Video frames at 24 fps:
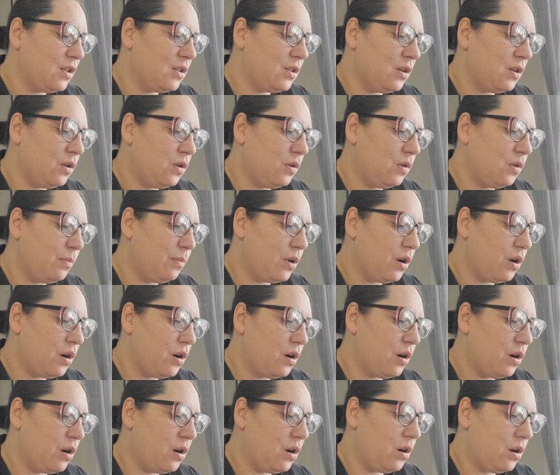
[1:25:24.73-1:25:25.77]

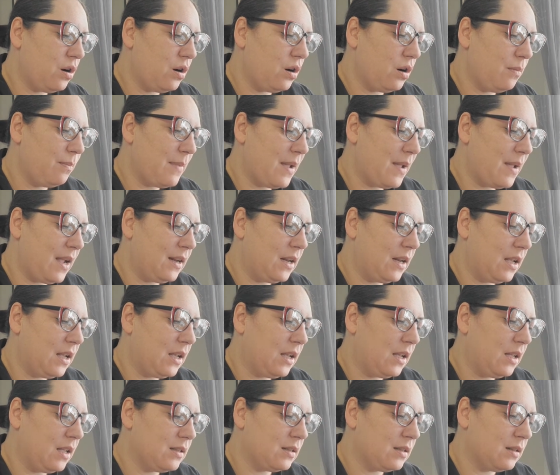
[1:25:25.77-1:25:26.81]
Super
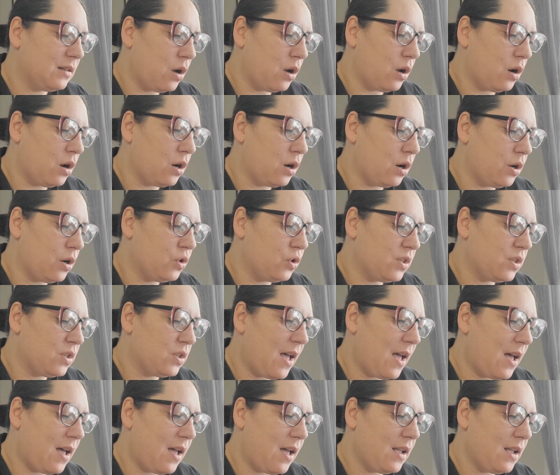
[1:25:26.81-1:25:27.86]
magnets, large
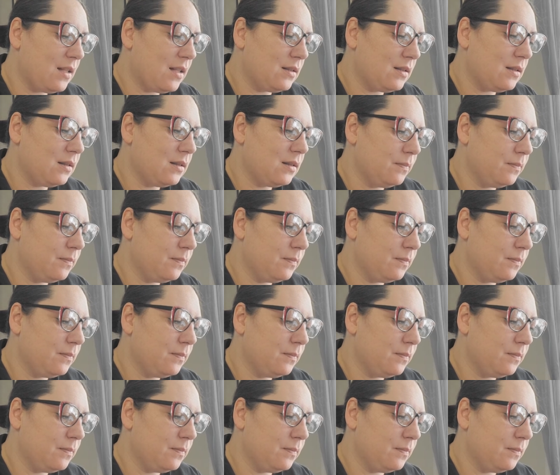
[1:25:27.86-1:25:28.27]
size.